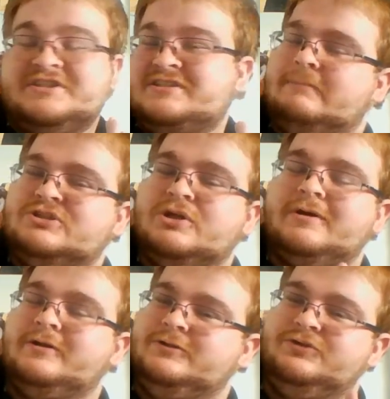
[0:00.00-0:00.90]
I'm
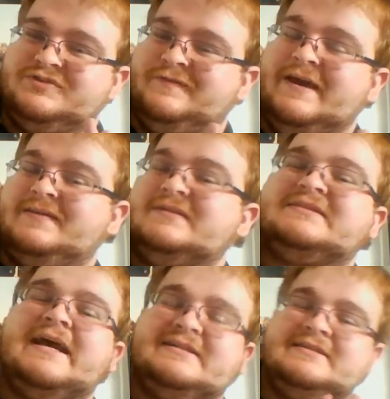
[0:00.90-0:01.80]
starting to lose faith in
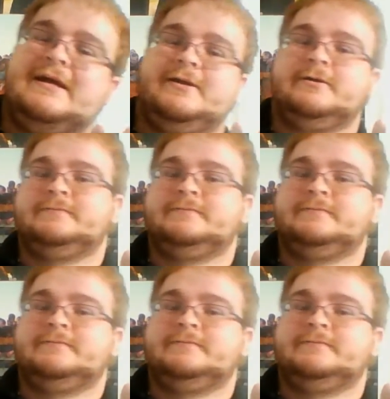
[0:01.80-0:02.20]
Zack Snyder.